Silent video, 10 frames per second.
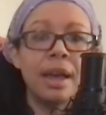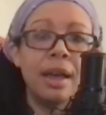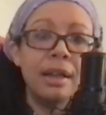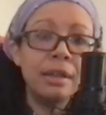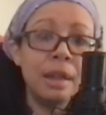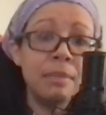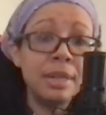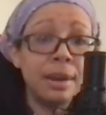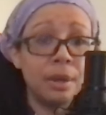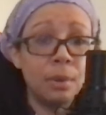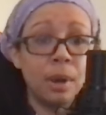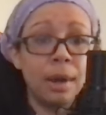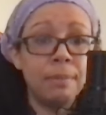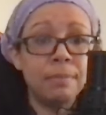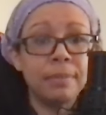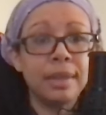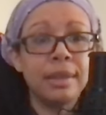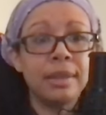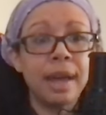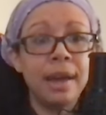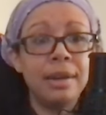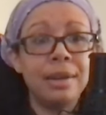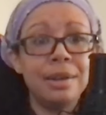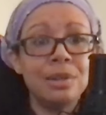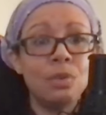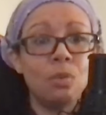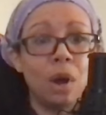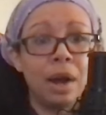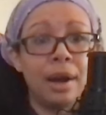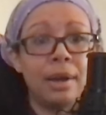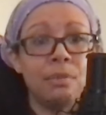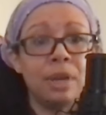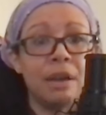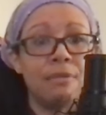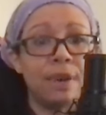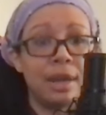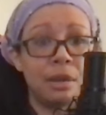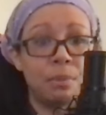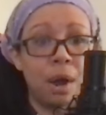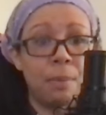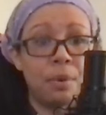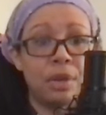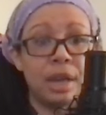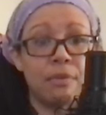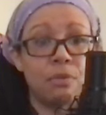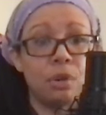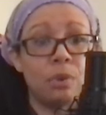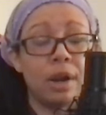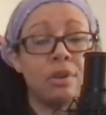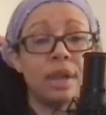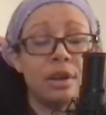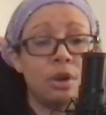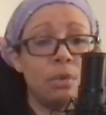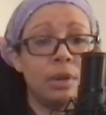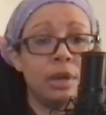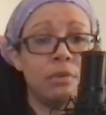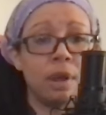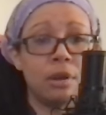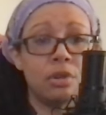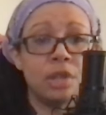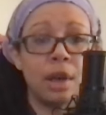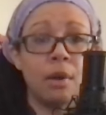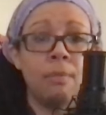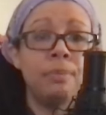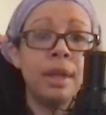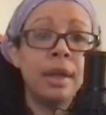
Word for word: Let me tell you what, that is why we have vacant property everywhere that no one can rent or sell.